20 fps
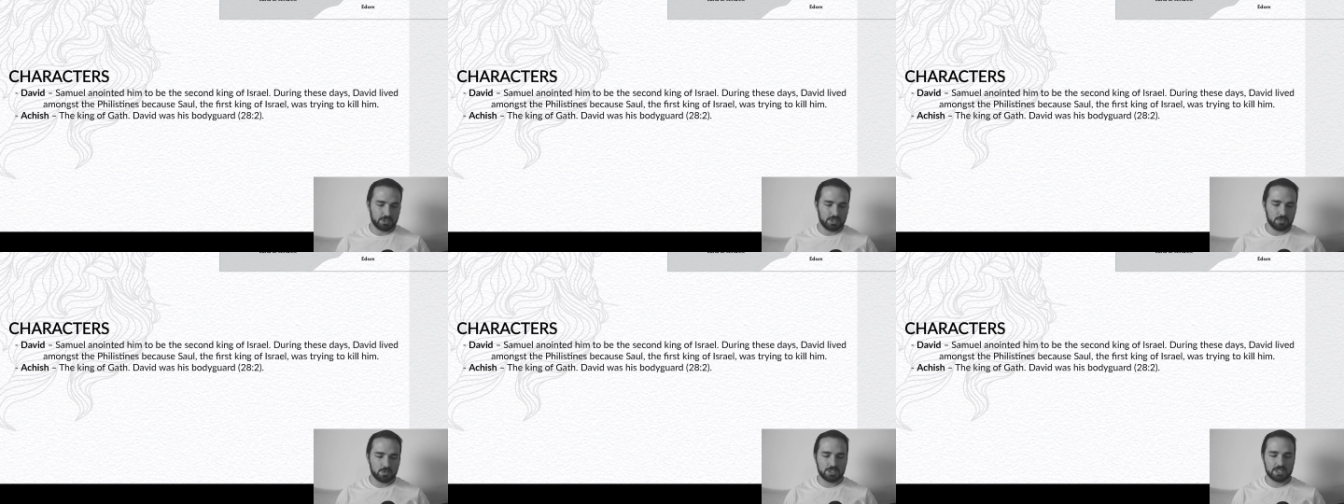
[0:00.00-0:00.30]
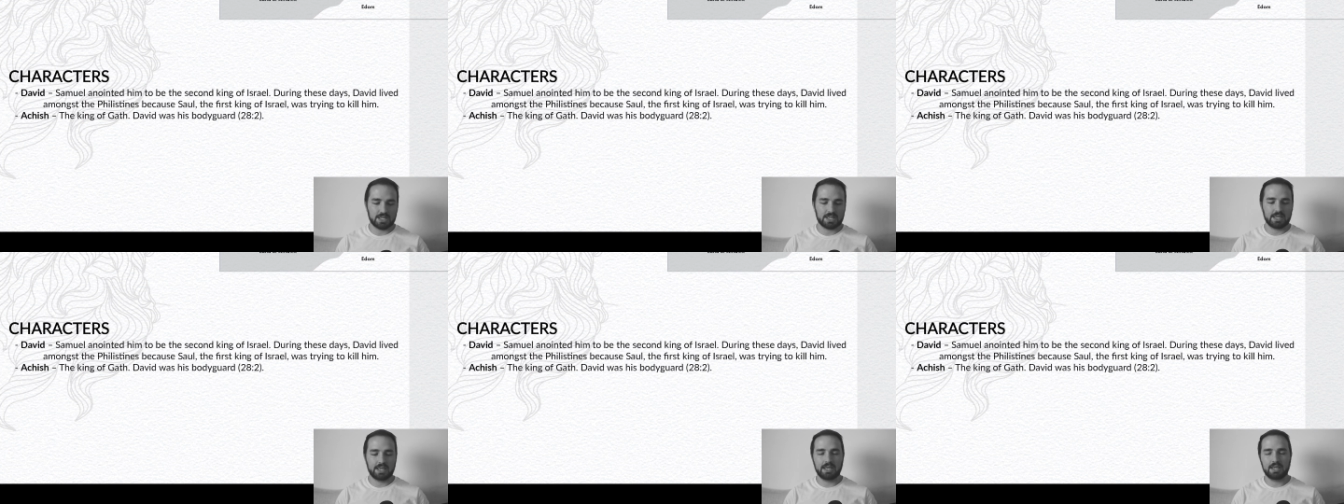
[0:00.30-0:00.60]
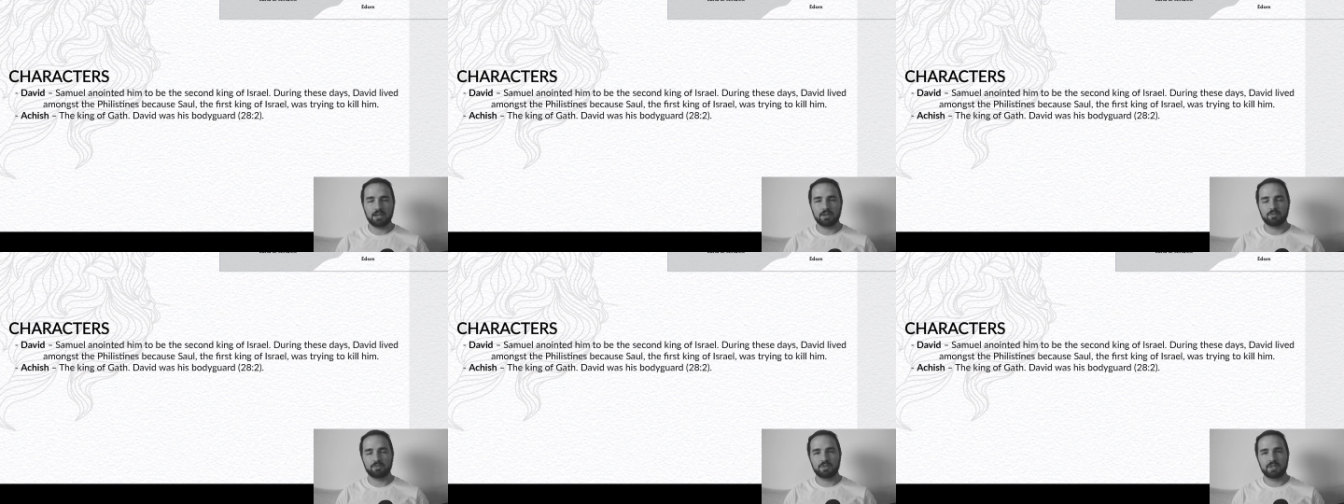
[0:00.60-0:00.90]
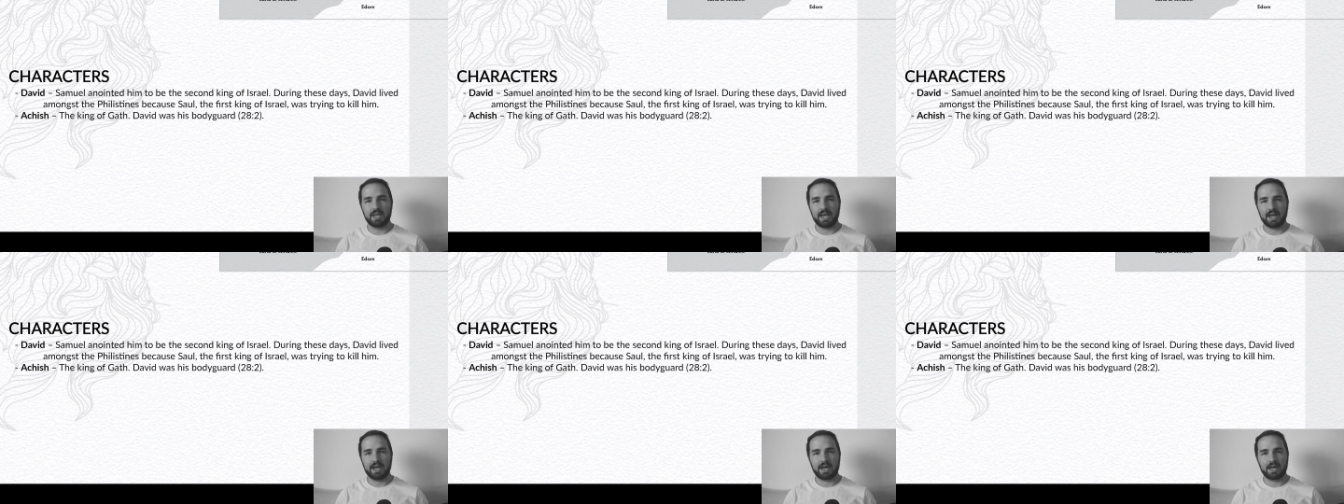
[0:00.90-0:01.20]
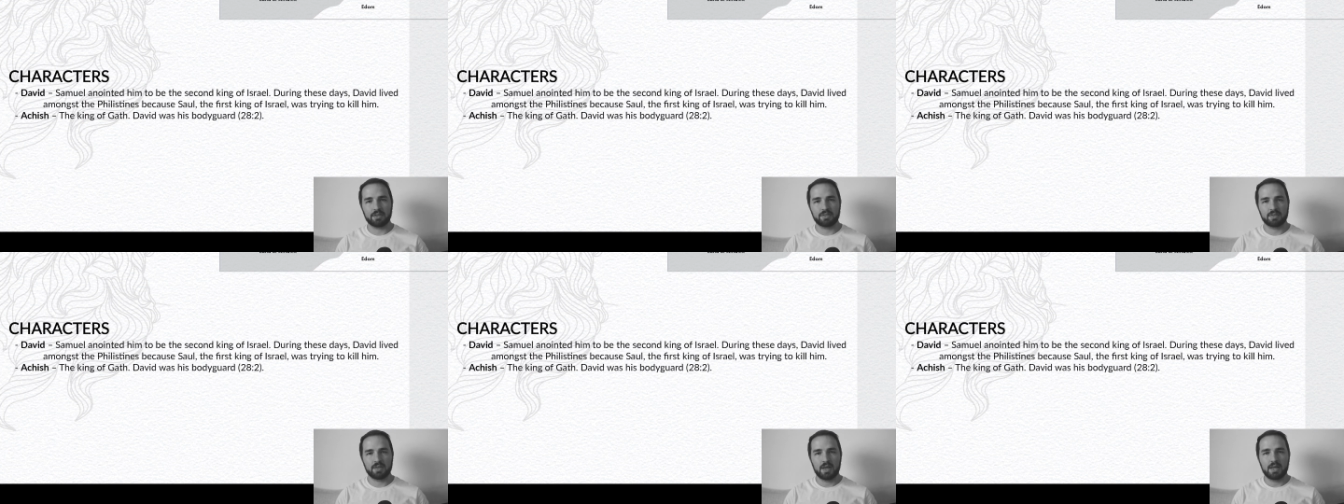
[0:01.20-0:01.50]
He was the king of
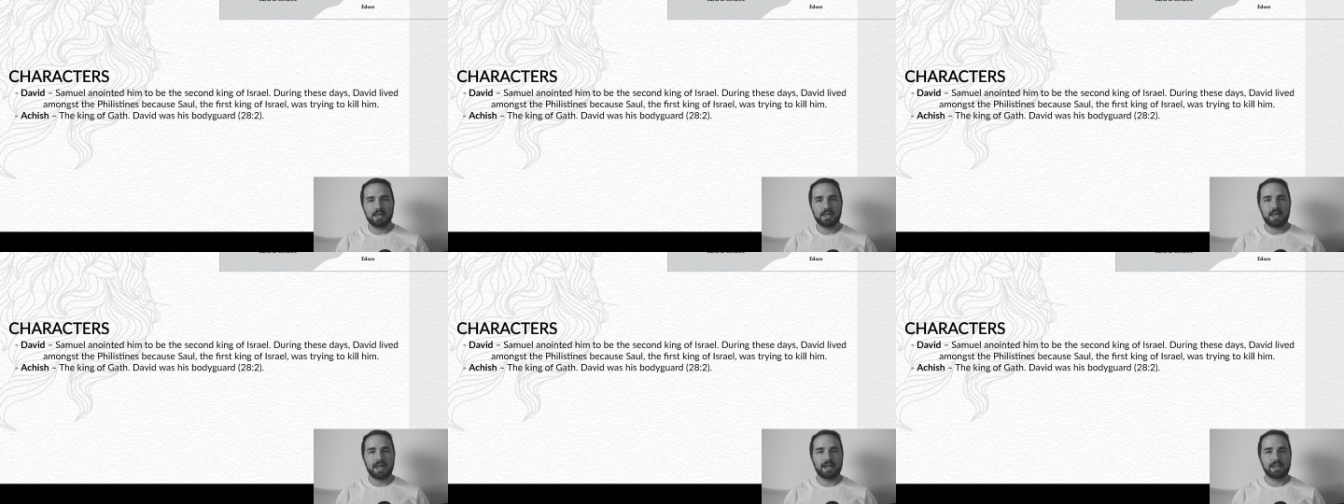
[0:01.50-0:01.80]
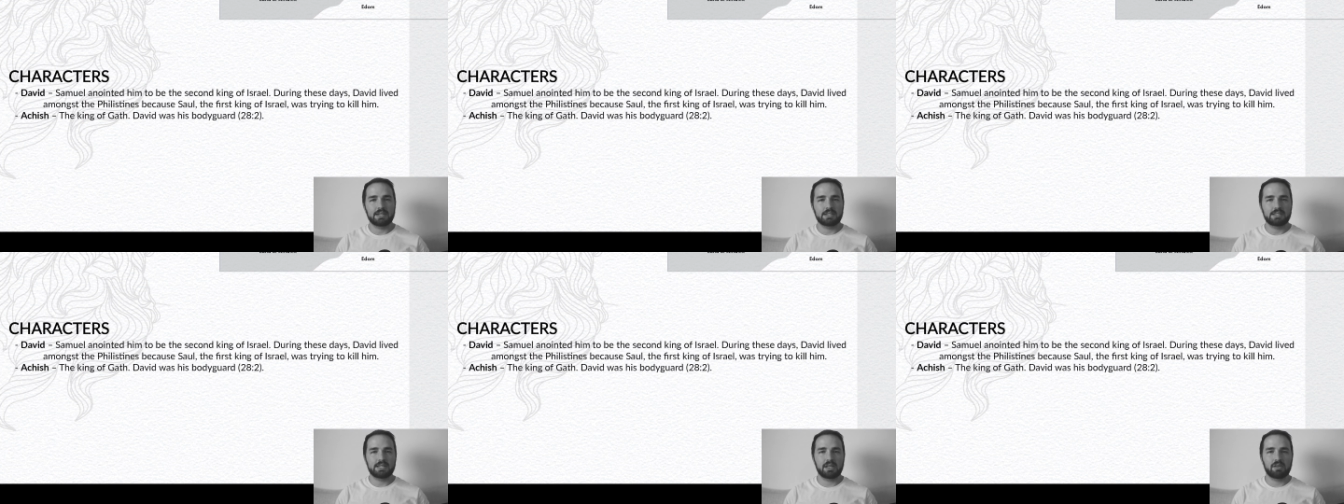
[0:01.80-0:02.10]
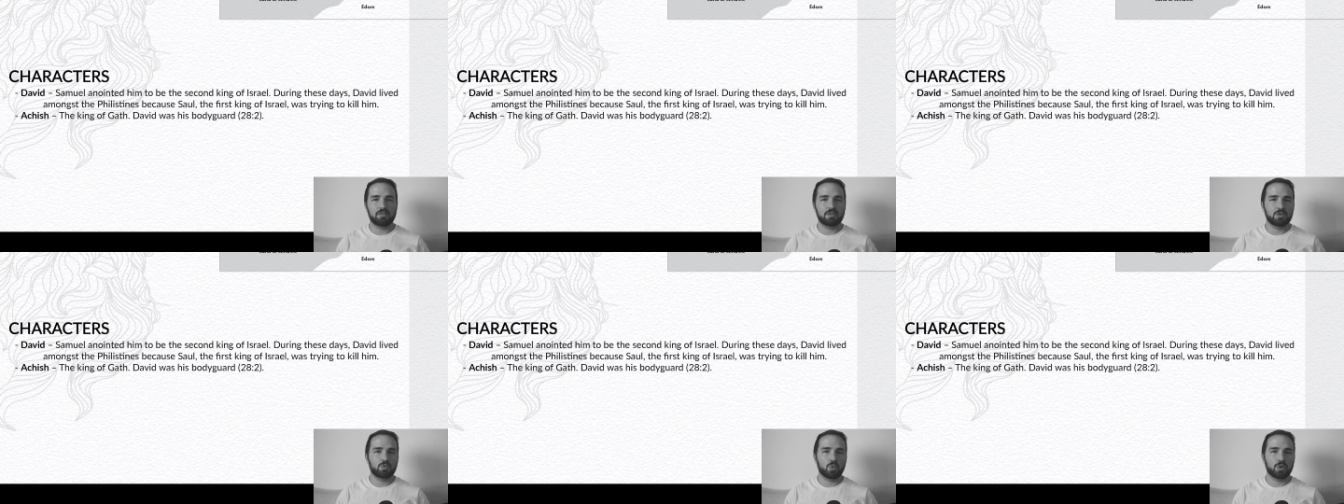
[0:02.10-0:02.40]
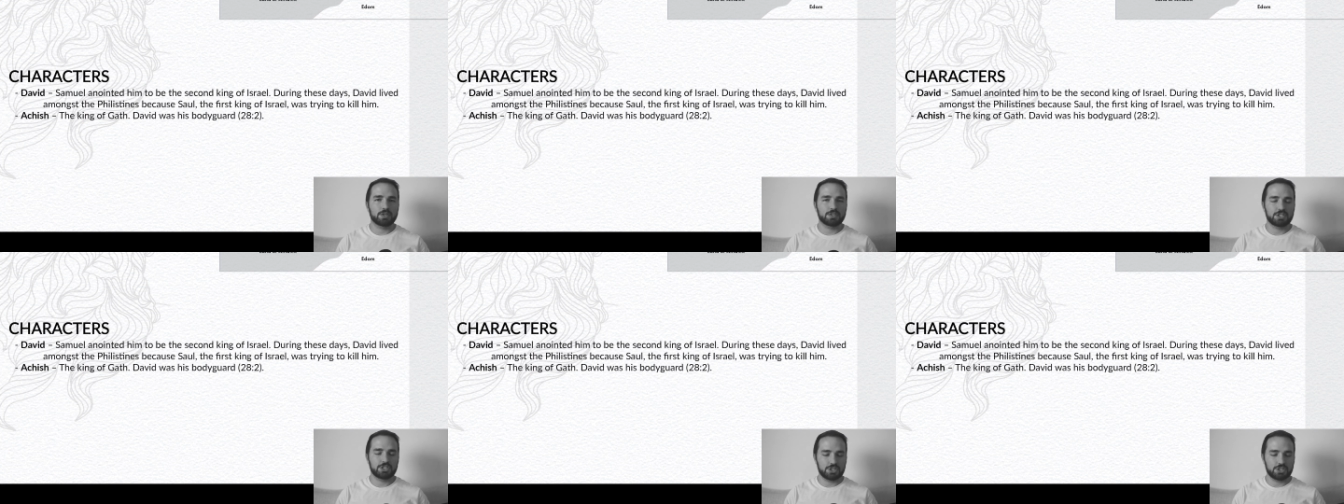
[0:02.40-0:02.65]
Gath, and David was